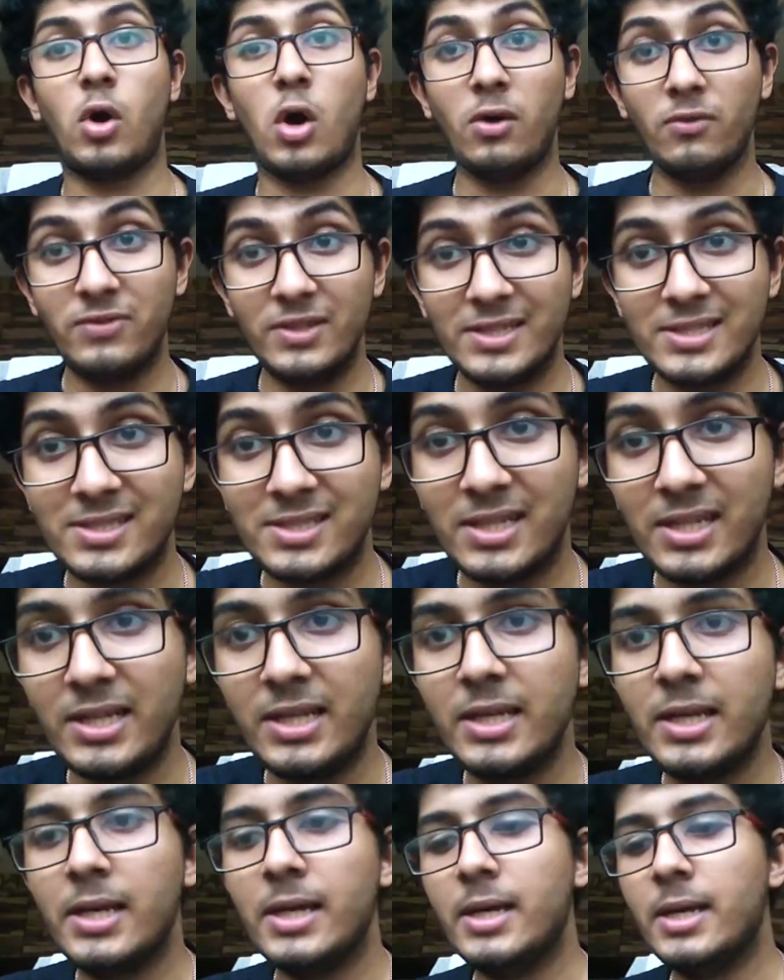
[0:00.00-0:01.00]
Obviously,
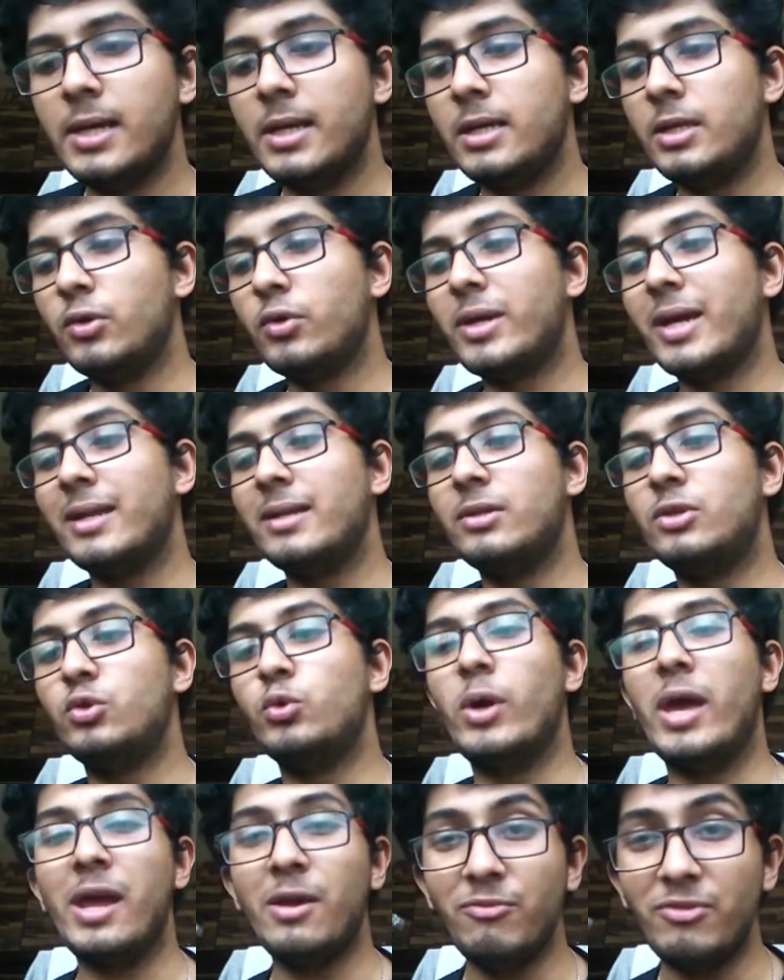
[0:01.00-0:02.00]
you can
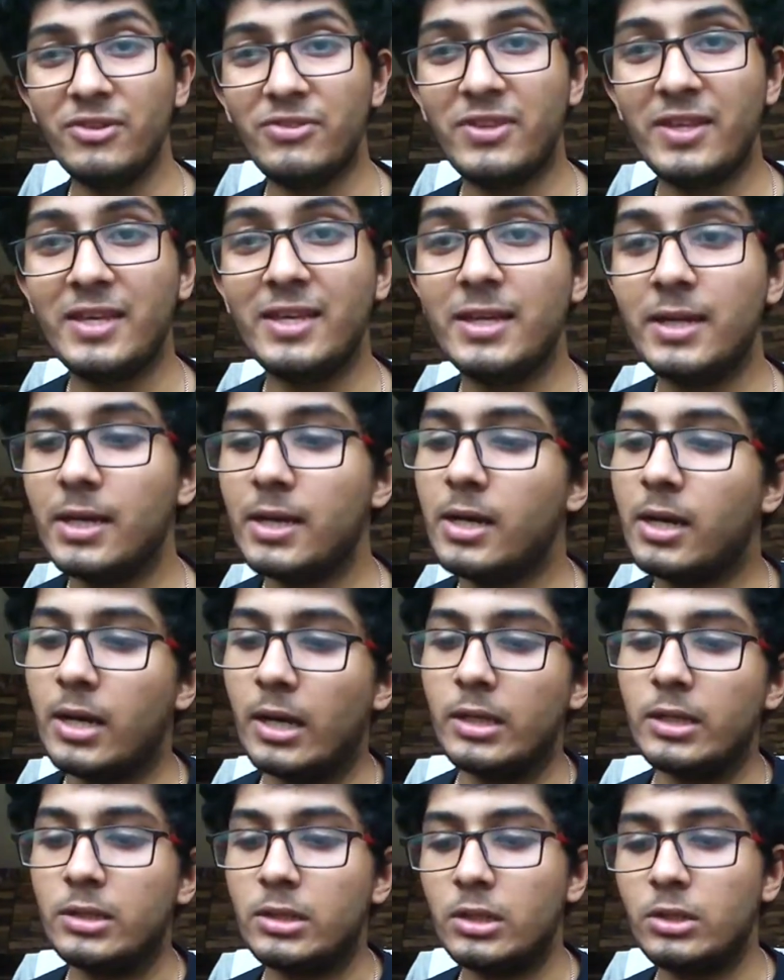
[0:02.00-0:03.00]
do everything,
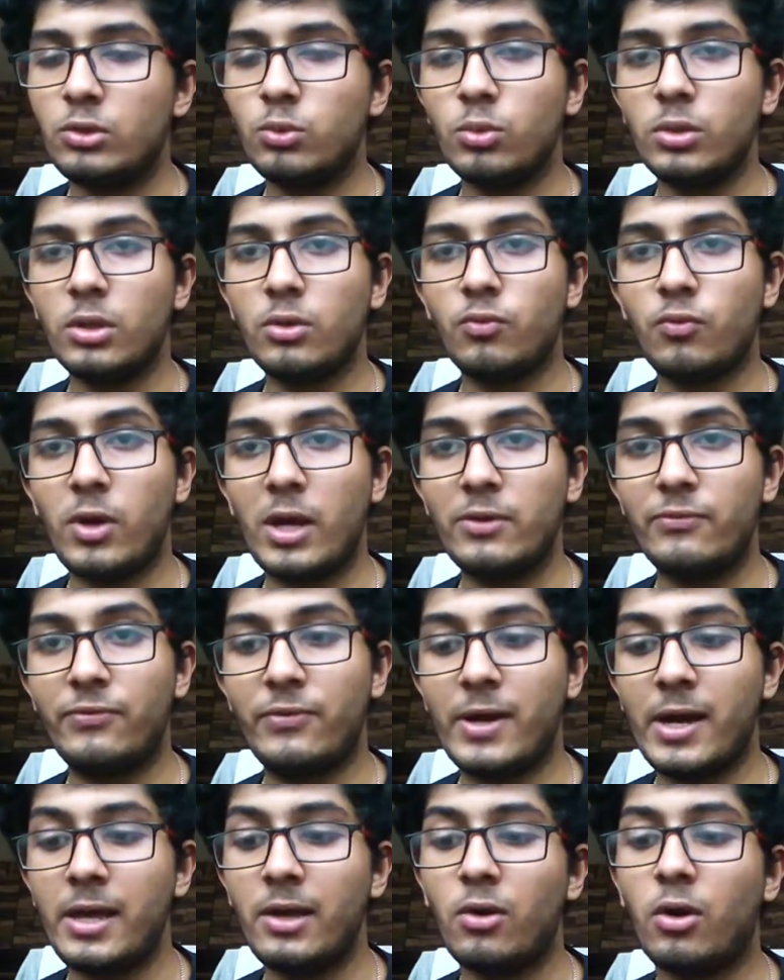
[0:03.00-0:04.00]
connecting to your
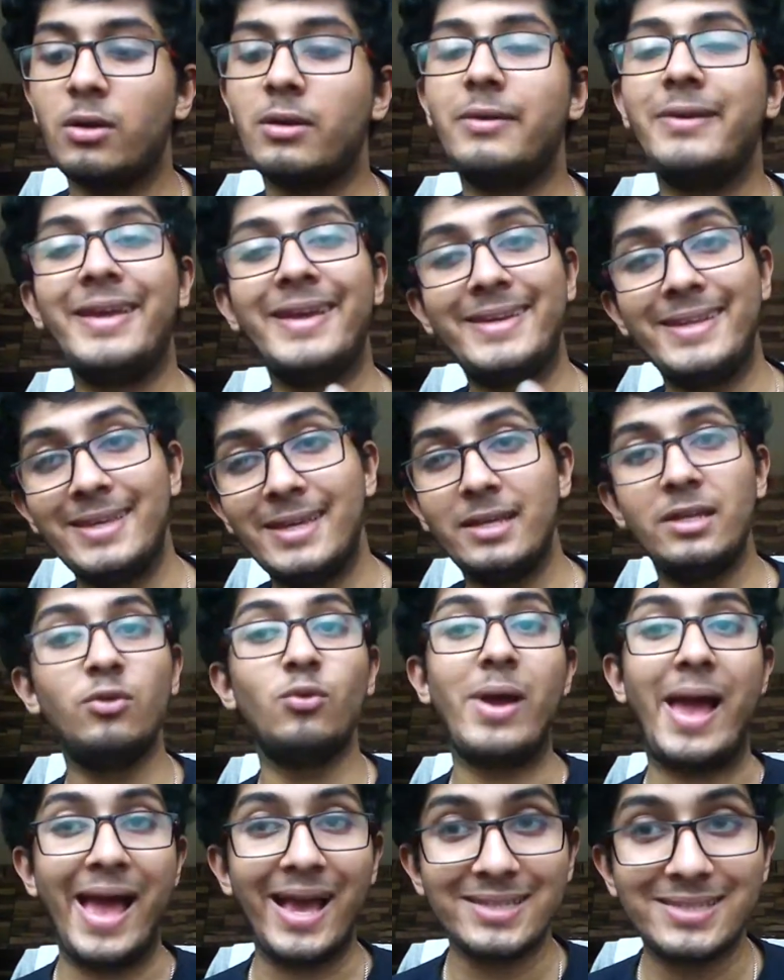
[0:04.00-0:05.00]
Wi-Fi or creating a
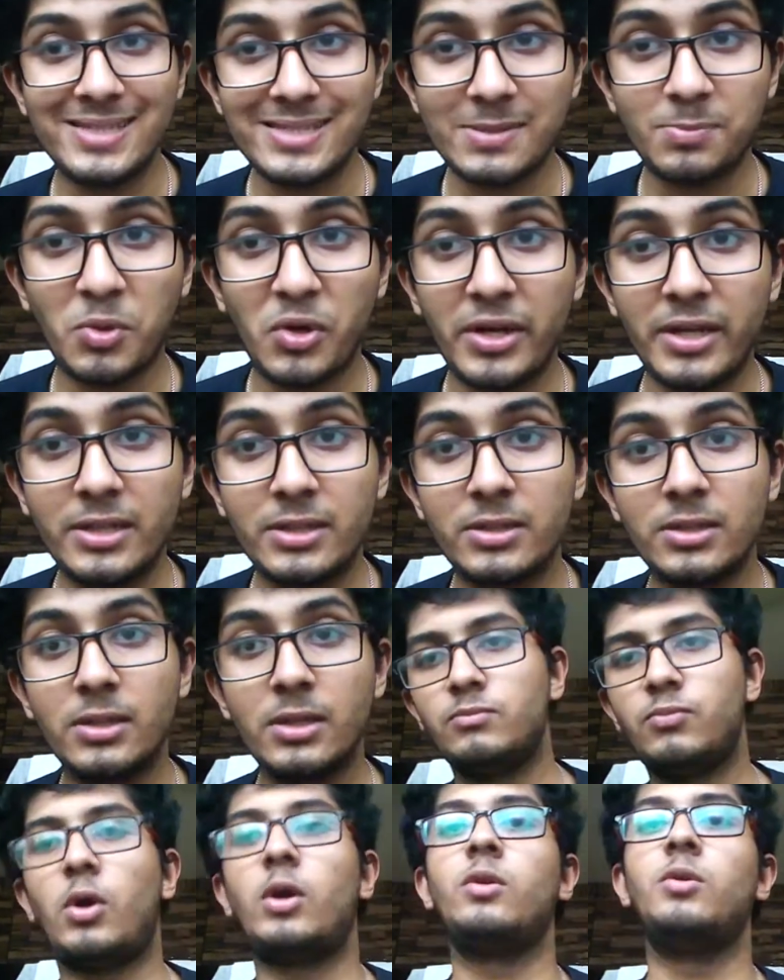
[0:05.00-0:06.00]
new access point
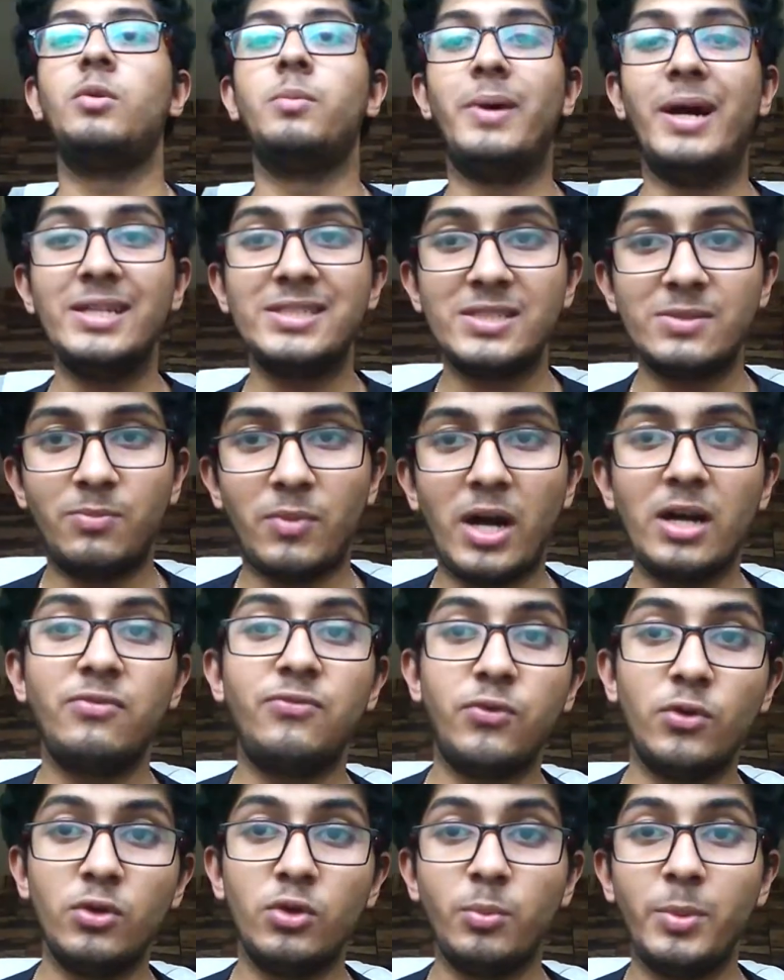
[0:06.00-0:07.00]
or your
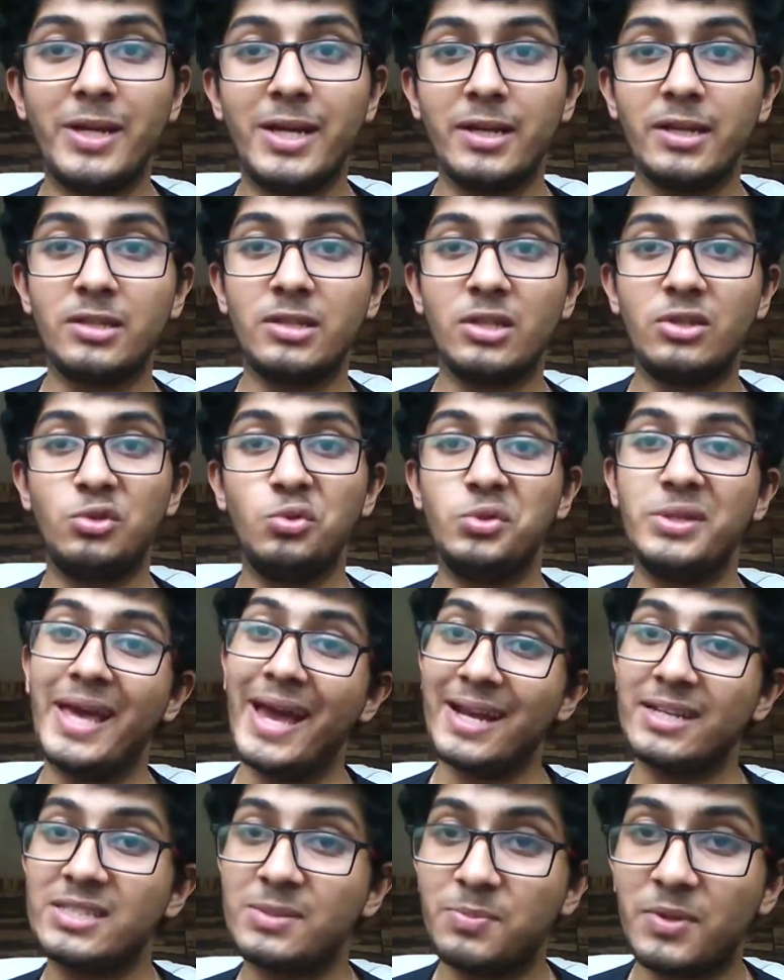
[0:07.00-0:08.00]
smartphone to be connected to
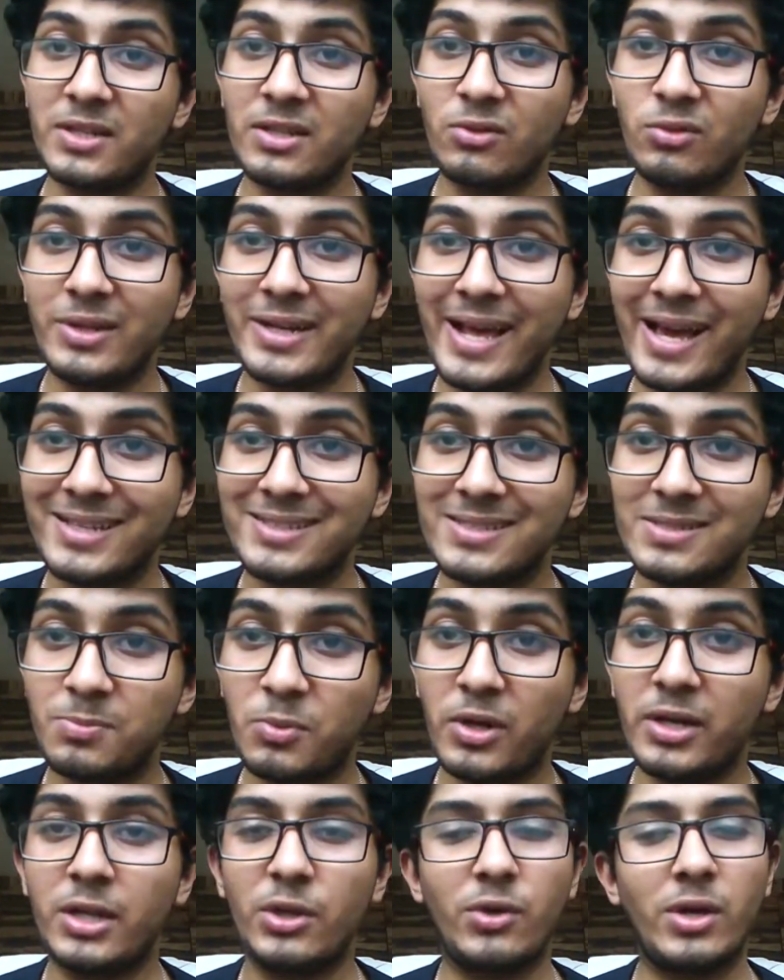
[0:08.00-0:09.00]
that particular access
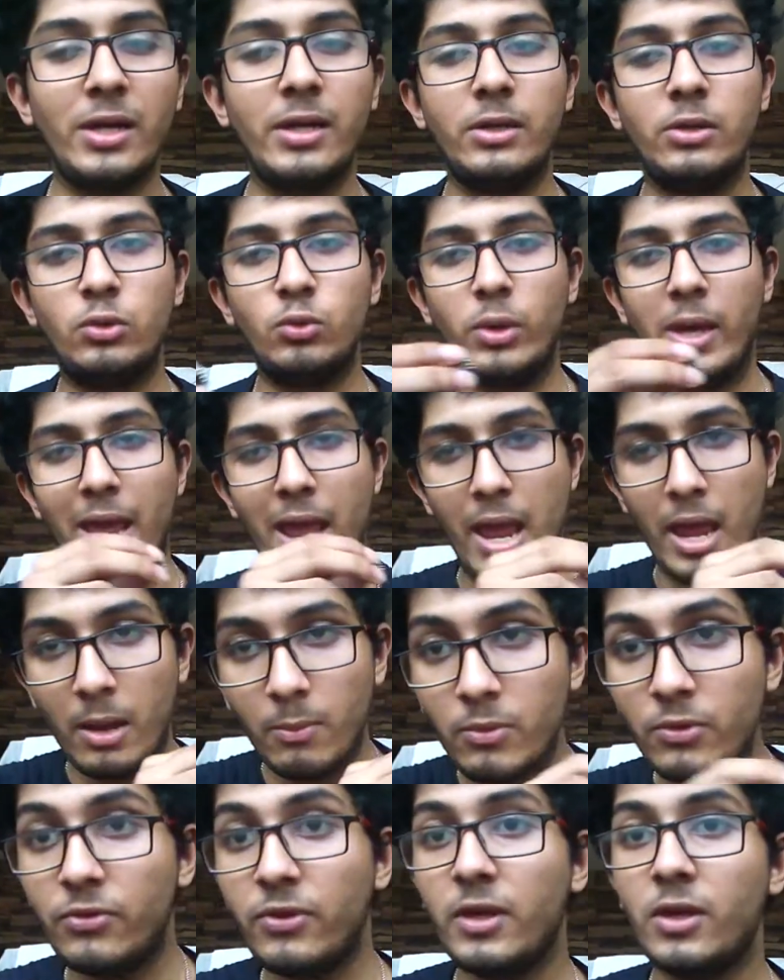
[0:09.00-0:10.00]
point. You can do
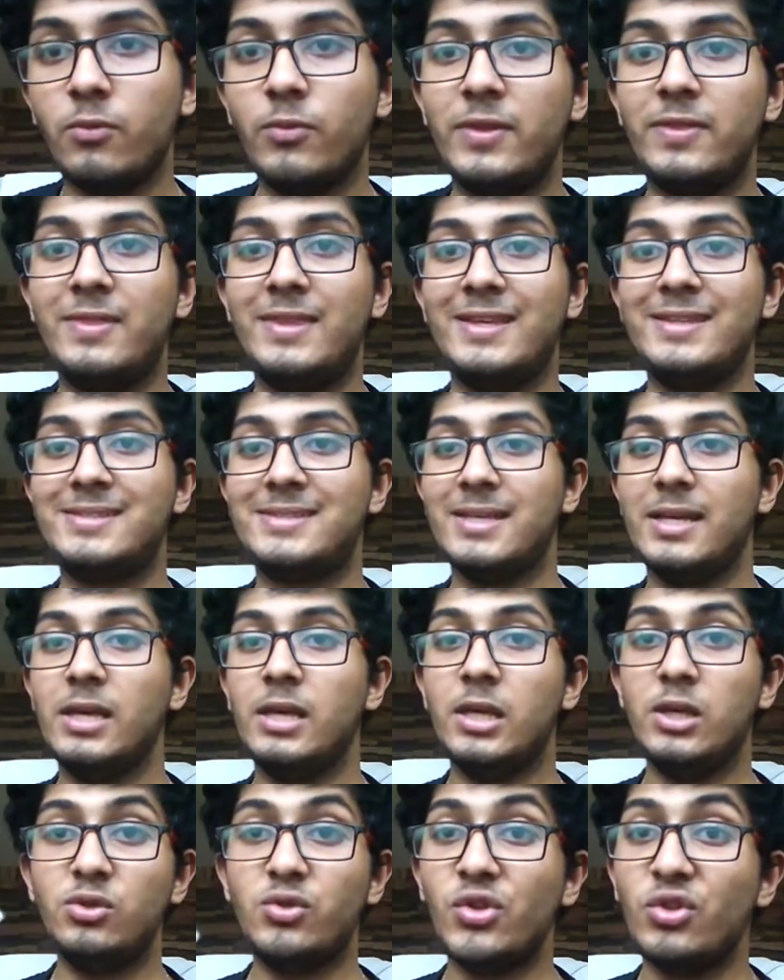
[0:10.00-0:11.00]
everything with this
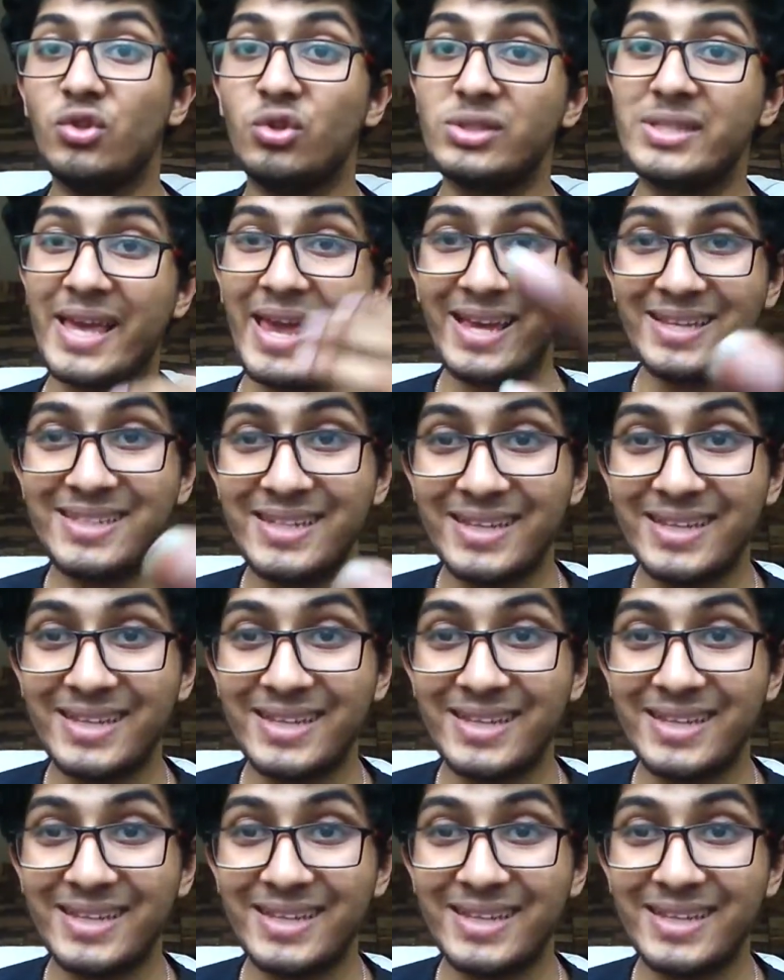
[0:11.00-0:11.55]
using those AT